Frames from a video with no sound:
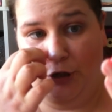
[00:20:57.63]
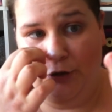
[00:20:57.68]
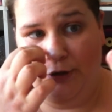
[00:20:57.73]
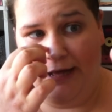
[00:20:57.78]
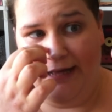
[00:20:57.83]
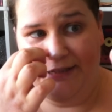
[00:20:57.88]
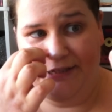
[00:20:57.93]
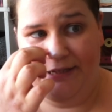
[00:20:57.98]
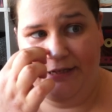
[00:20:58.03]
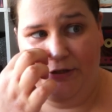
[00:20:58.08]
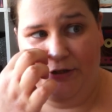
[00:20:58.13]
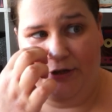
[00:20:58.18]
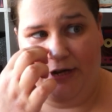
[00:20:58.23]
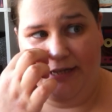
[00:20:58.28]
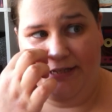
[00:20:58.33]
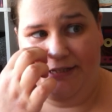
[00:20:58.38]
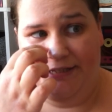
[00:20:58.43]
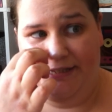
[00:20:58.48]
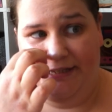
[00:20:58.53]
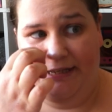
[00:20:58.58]
Oh, that's
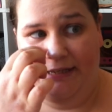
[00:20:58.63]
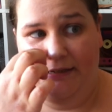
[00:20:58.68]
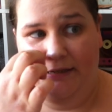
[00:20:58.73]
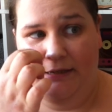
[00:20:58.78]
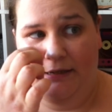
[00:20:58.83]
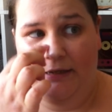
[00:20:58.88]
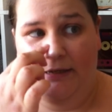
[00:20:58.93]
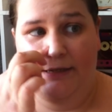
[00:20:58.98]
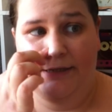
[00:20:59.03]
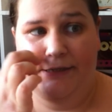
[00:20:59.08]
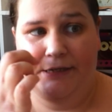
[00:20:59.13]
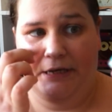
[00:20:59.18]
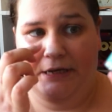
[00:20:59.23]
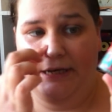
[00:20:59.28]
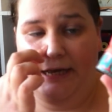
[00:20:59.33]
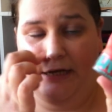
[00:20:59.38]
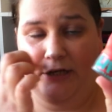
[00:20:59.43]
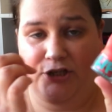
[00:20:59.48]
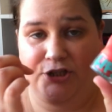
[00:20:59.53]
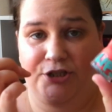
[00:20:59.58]
interesting. So you
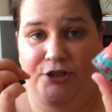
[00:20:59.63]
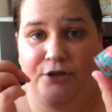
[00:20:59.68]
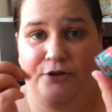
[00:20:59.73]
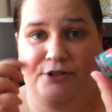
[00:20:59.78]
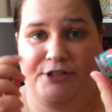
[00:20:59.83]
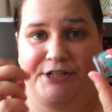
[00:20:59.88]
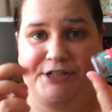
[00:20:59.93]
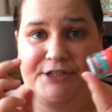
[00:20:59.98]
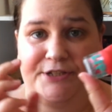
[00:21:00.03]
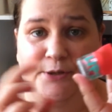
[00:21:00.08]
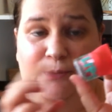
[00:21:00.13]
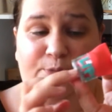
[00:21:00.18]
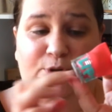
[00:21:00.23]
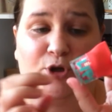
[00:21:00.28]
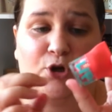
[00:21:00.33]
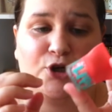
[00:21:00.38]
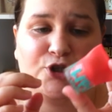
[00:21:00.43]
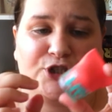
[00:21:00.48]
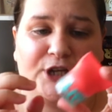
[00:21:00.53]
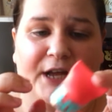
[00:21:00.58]
can actually use this as a
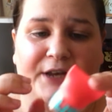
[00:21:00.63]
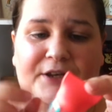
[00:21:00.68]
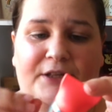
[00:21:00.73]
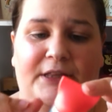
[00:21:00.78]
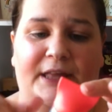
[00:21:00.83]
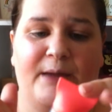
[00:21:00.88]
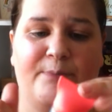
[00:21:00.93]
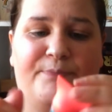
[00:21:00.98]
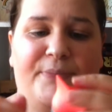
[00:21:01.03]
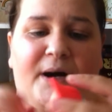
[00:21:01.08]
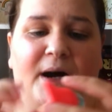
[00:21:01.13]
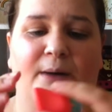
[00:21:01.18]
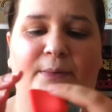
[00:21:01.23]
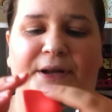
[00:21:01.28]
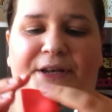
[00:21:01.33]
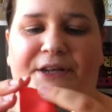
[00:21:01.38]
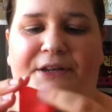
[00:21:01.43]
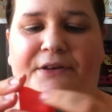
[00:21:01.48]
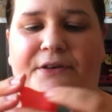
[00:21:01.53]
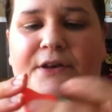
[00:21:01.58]
blush and a lip balm.
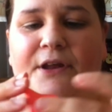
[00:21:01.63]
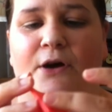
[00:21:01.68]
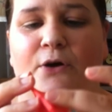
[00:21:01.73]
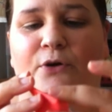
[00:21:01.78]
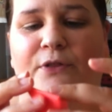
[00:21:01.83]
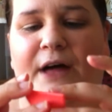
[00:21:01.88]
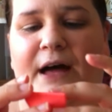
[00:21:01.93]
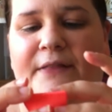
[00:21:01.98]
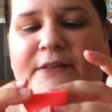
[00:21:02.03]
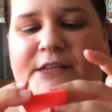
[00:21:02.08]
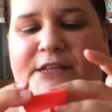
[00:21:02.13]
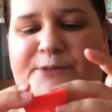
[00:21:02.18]
I didn't know that.